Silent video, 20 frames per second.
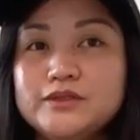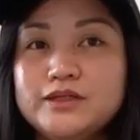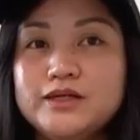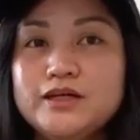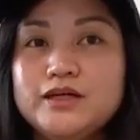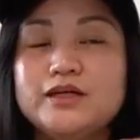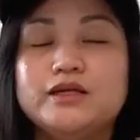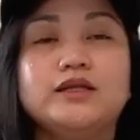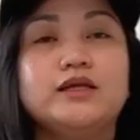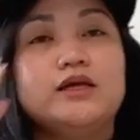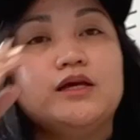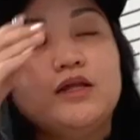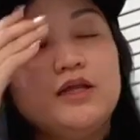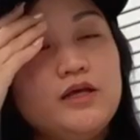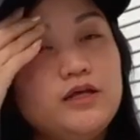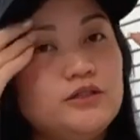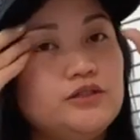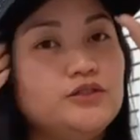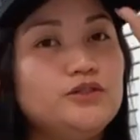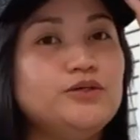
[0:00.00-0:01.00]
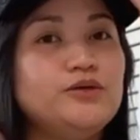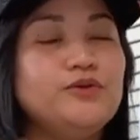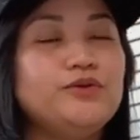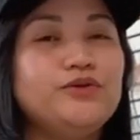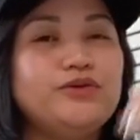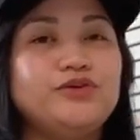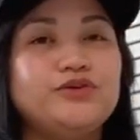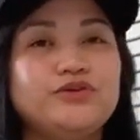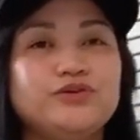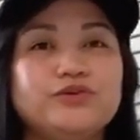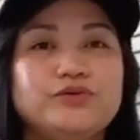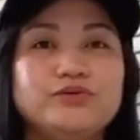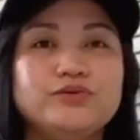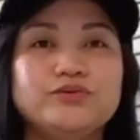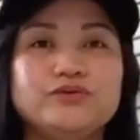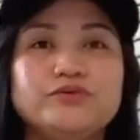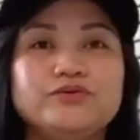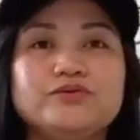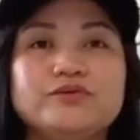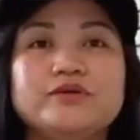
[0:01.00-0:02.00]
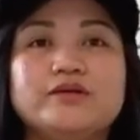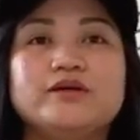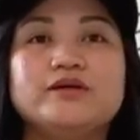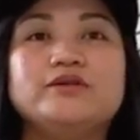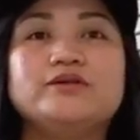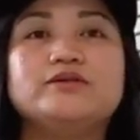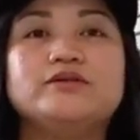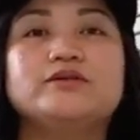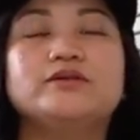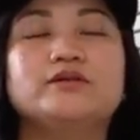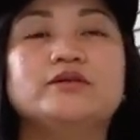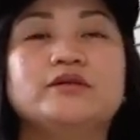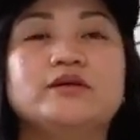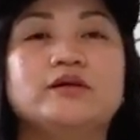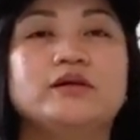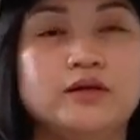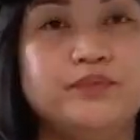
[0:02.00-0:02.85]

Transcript: And it is so cute together.